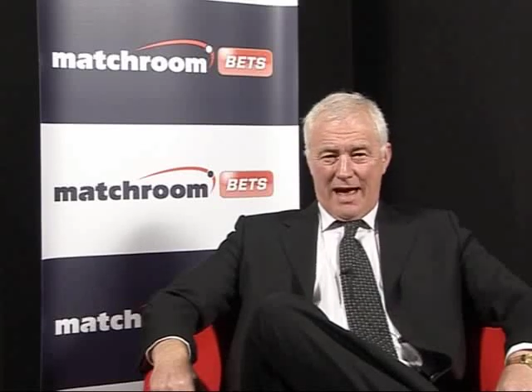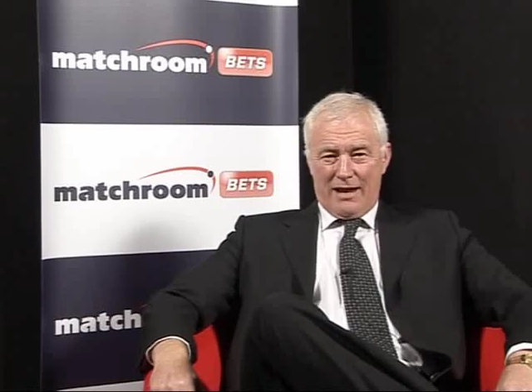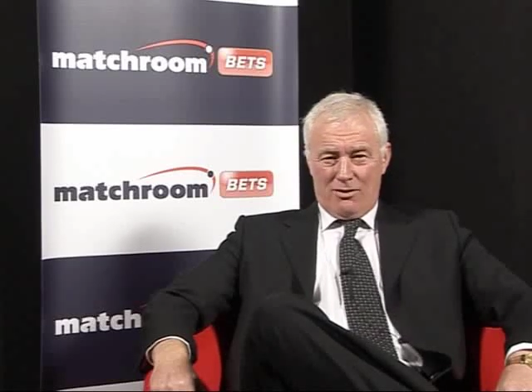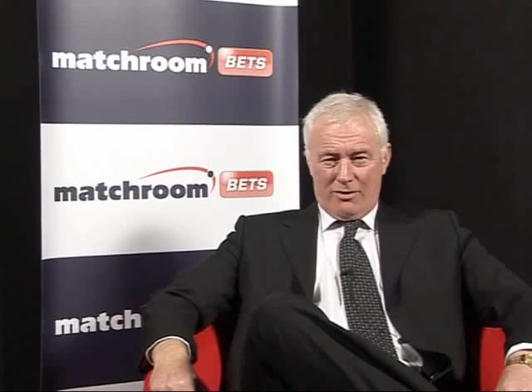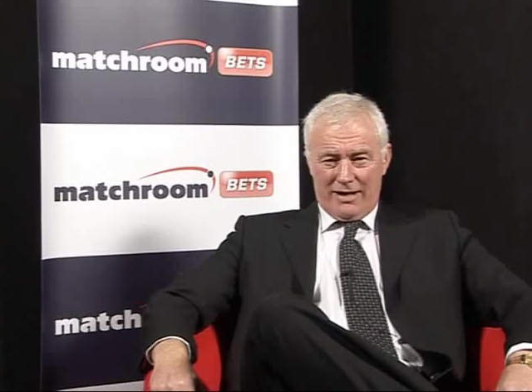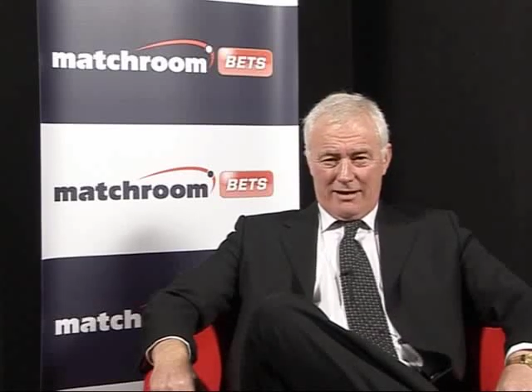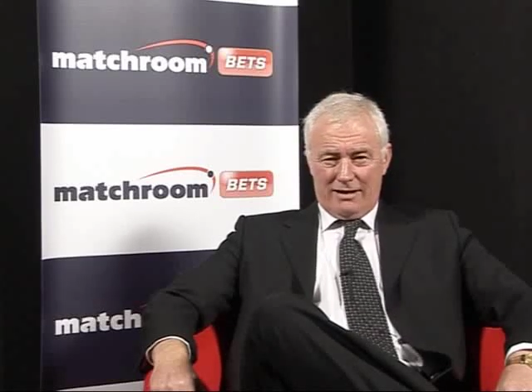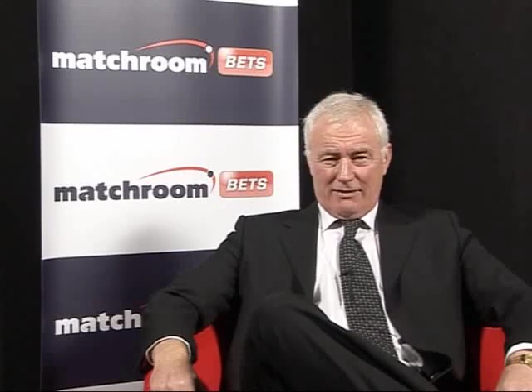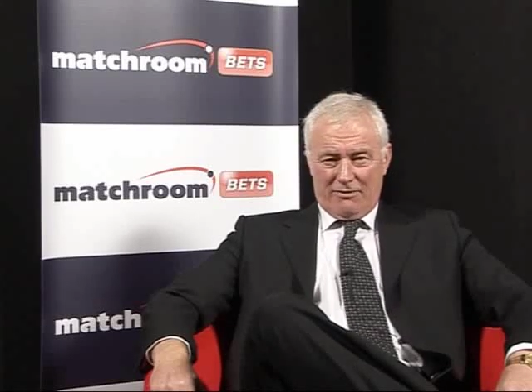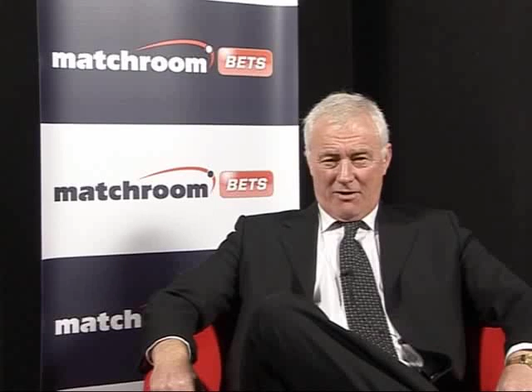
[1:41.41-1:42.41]
And looking at
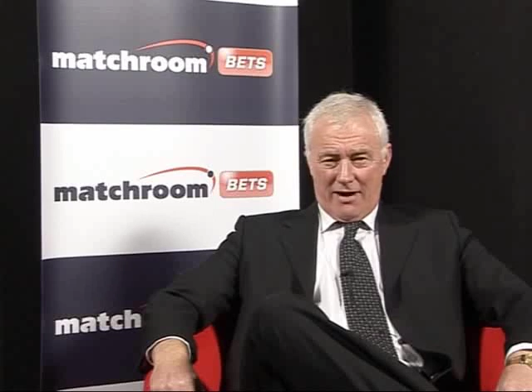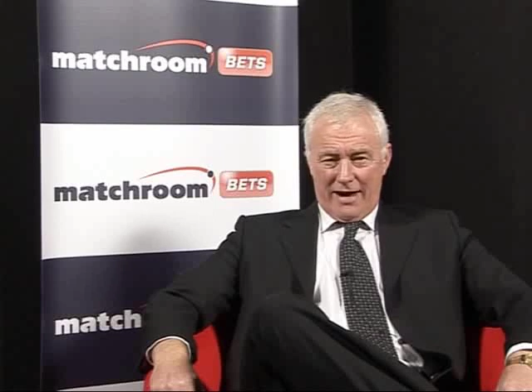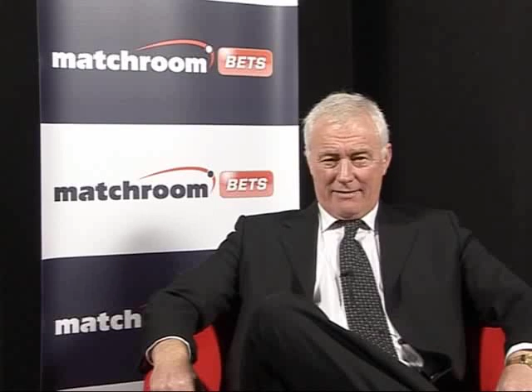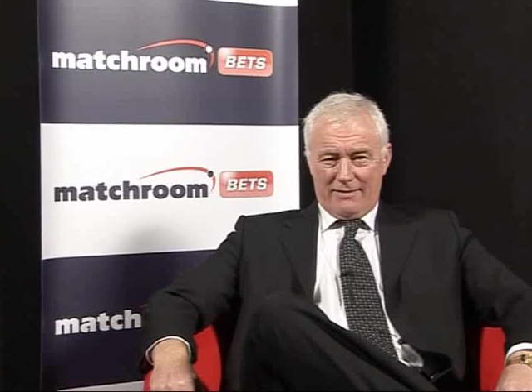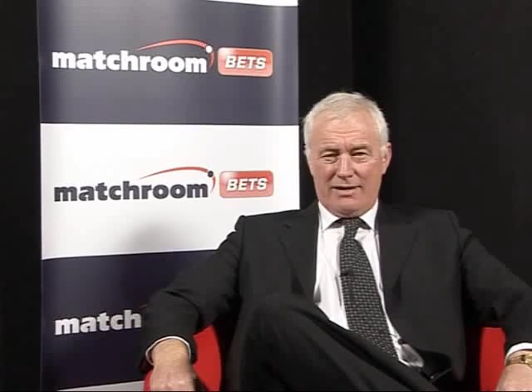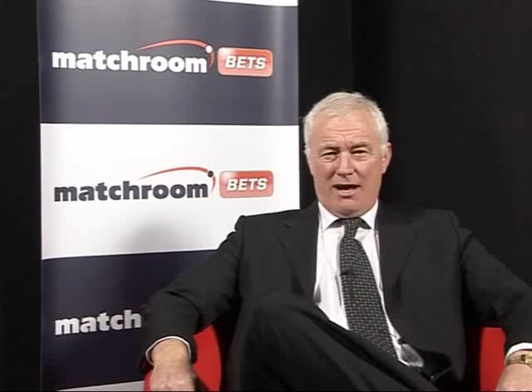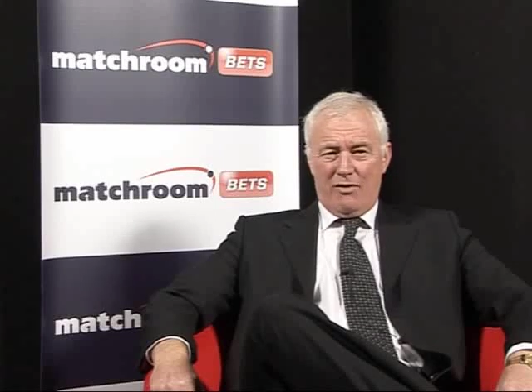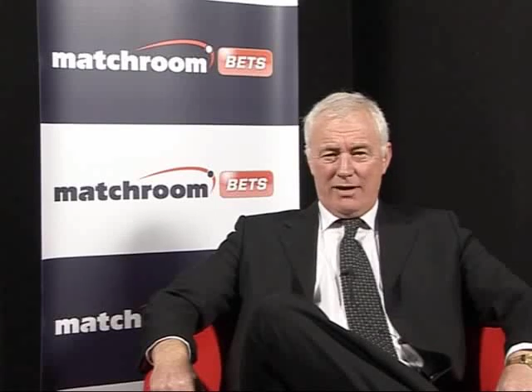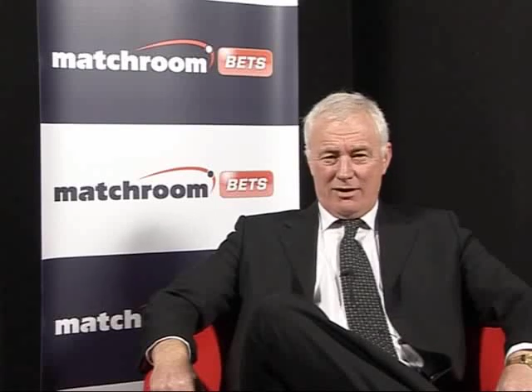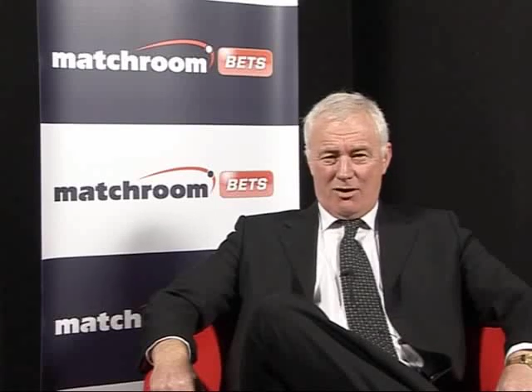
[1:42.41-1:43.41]
this fight,
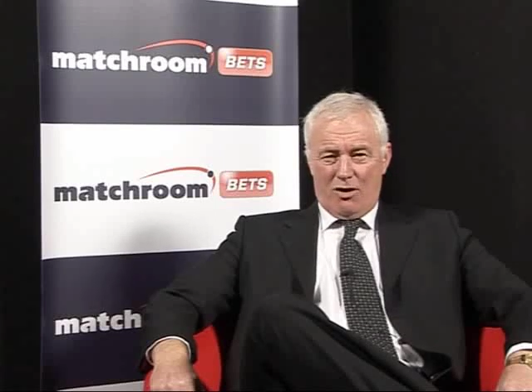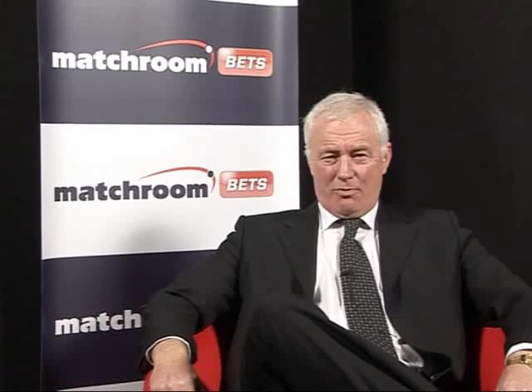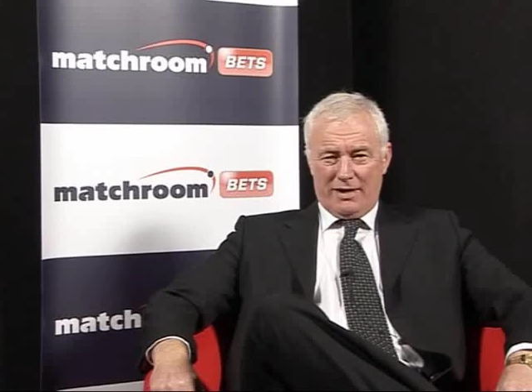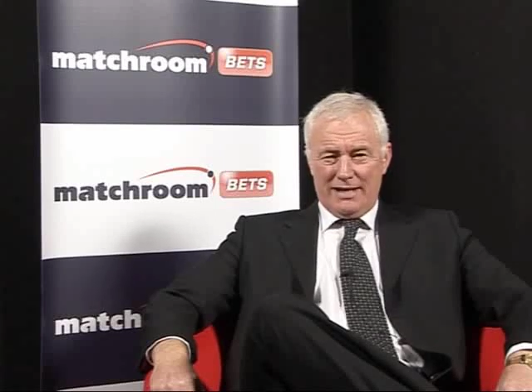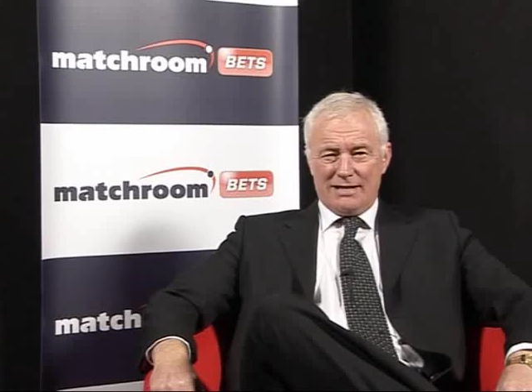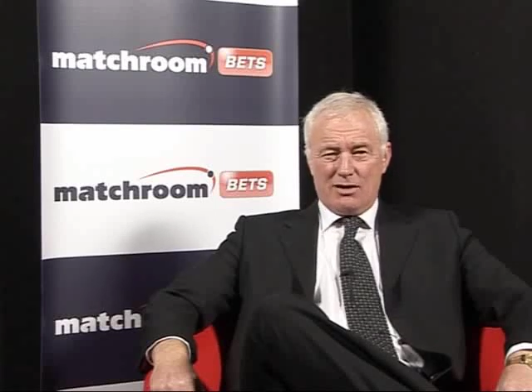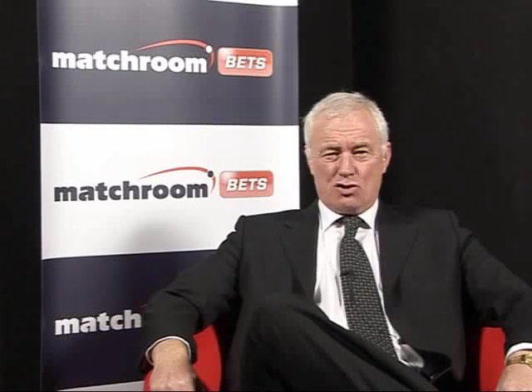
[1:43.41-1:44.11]
knowing that Hopkins